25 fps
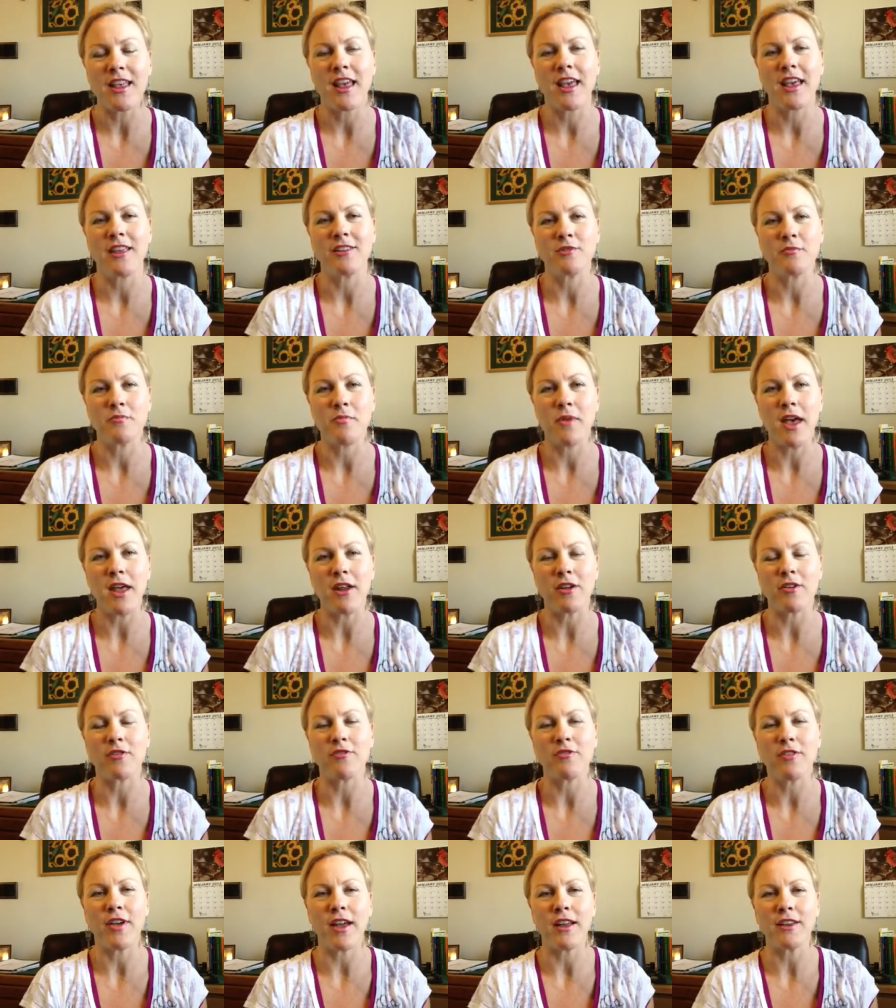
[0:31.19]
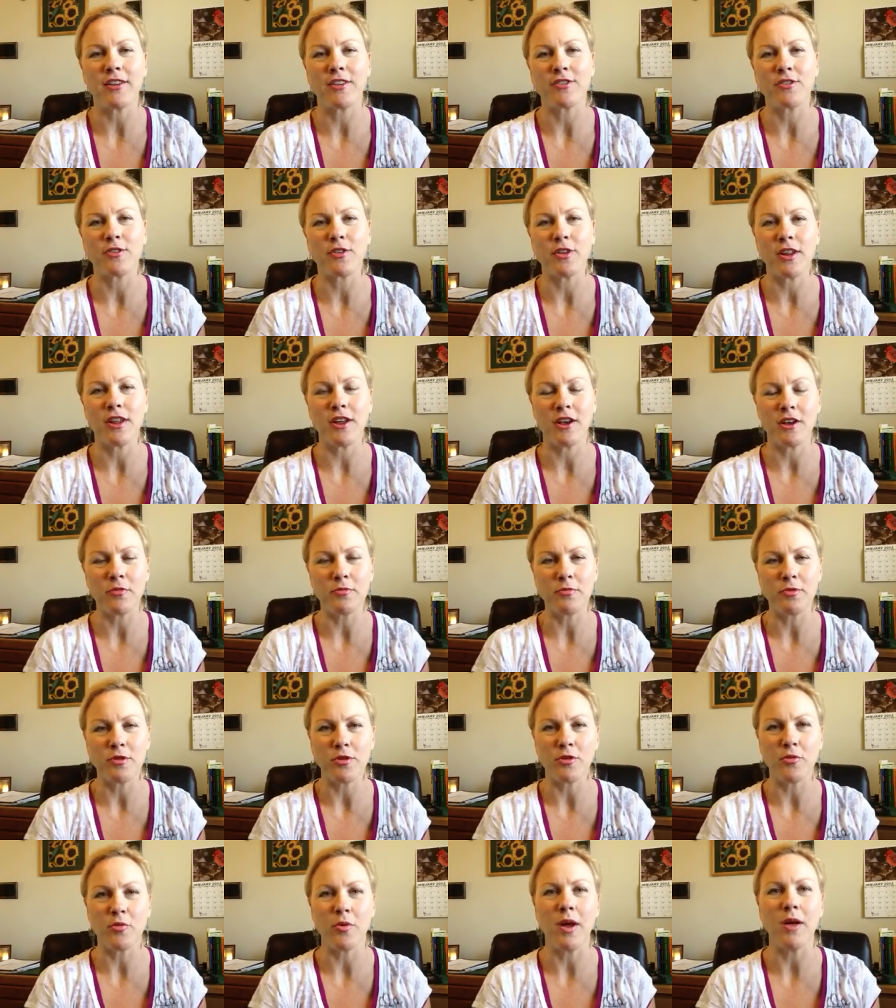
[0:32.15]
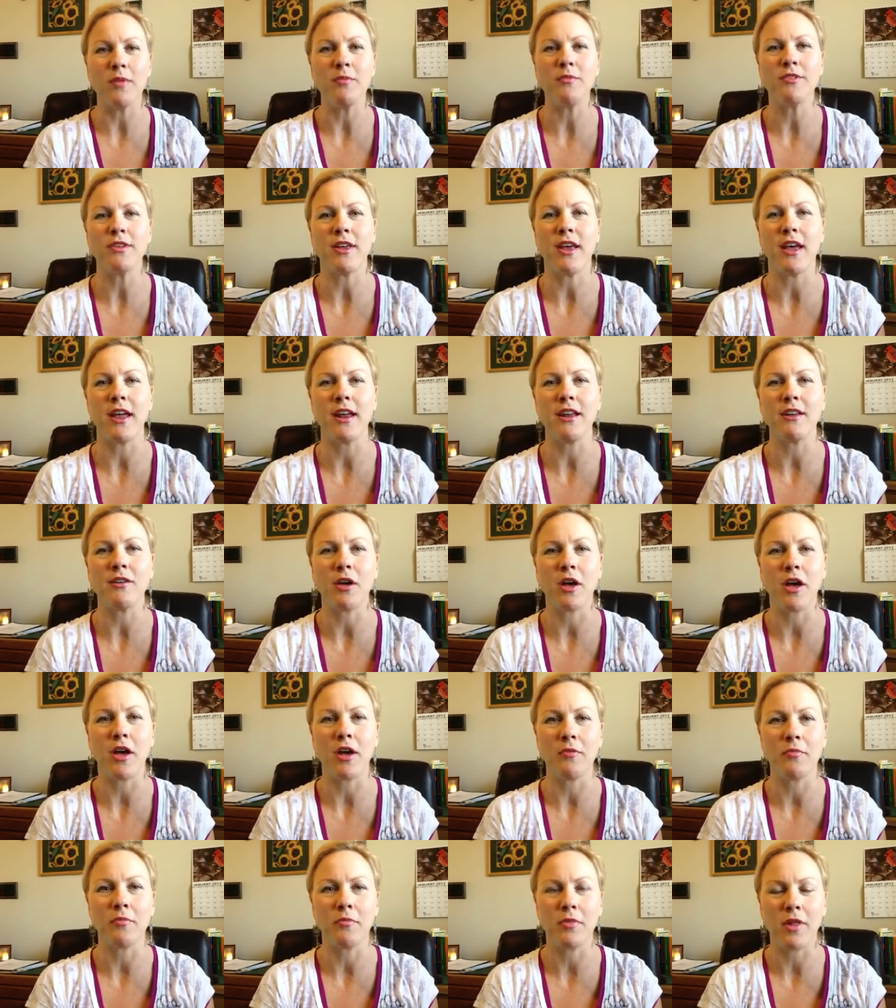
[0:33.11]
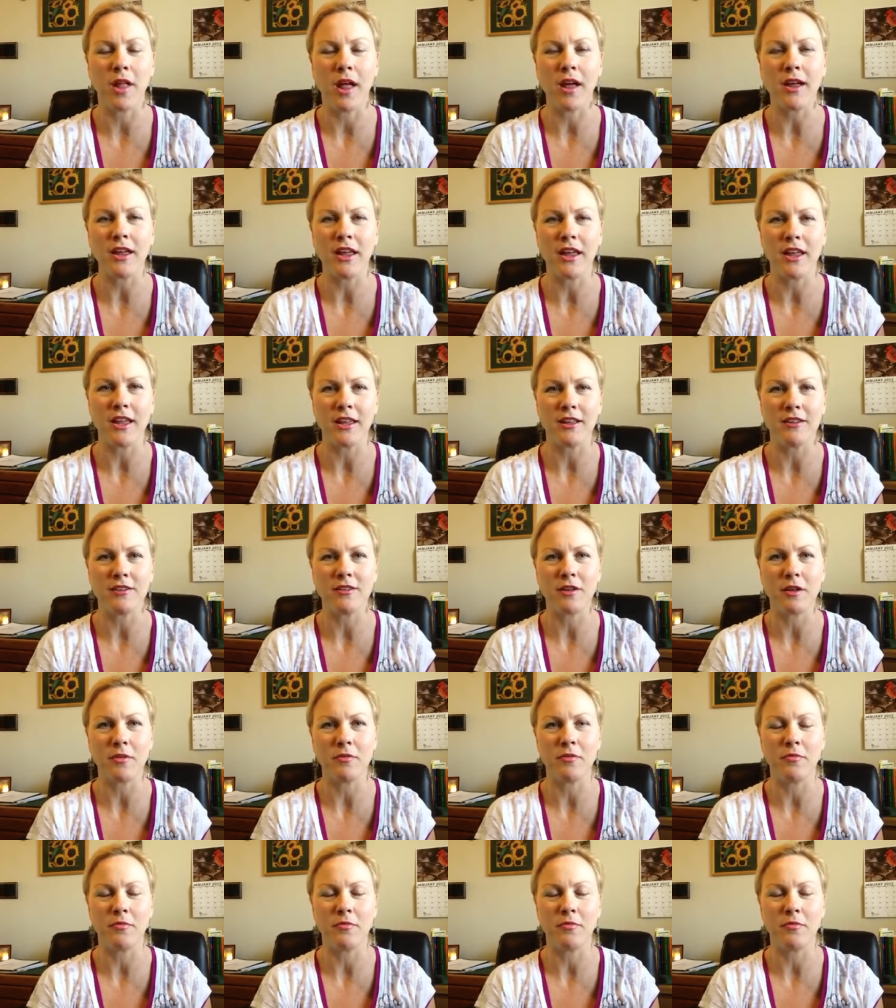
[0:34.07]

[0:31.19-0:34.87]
As a matter of fact, it's going to help your website. Blogging is a